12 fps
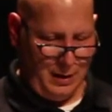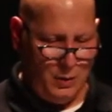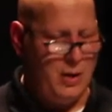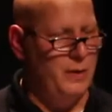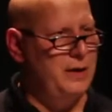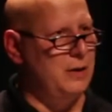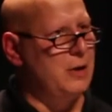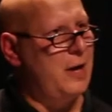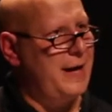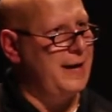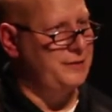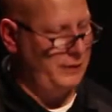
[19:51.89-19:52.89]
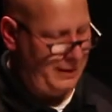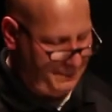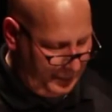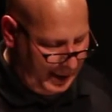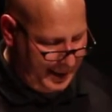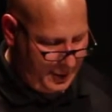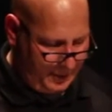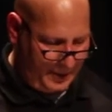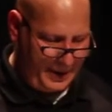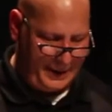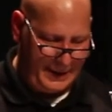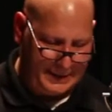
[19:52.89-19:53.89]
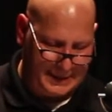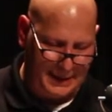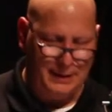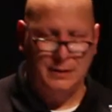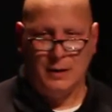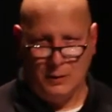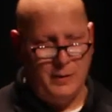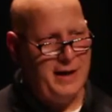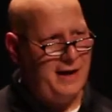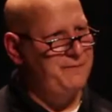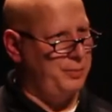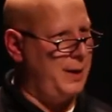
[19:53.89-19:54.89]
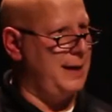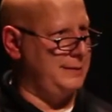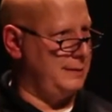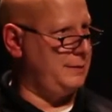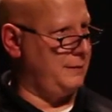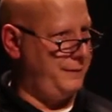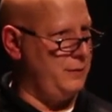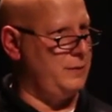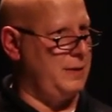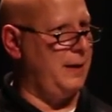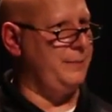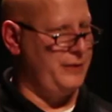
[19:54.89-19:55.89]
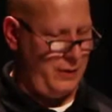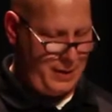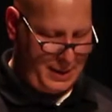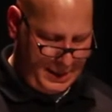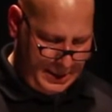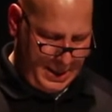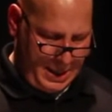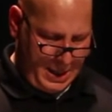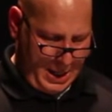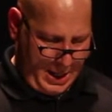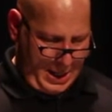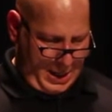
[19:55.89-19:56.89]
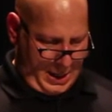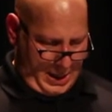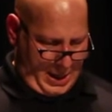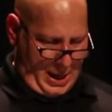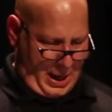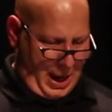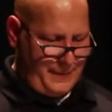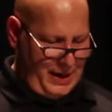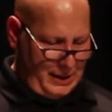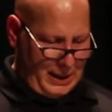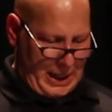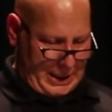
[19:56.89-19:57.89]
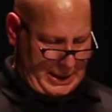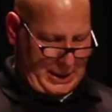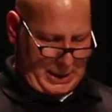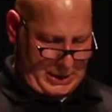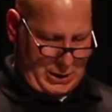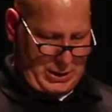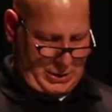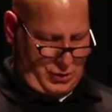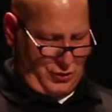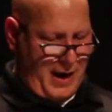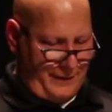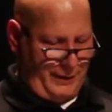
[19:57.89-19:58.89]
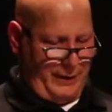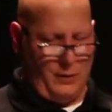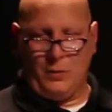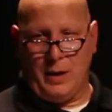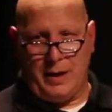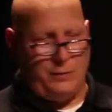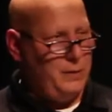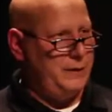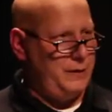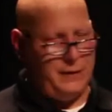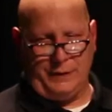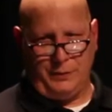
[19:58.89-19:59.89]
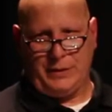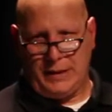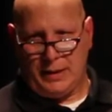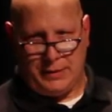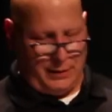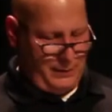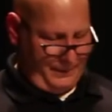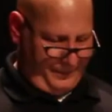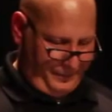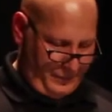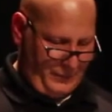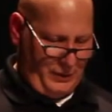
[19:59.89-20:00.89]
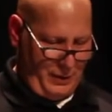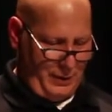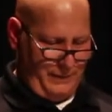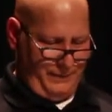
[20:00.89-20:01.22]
Well, we did not actually play on Route 18. We have practiced a few times on it. I mean, like traveling away, which is redundant. I'm sorry.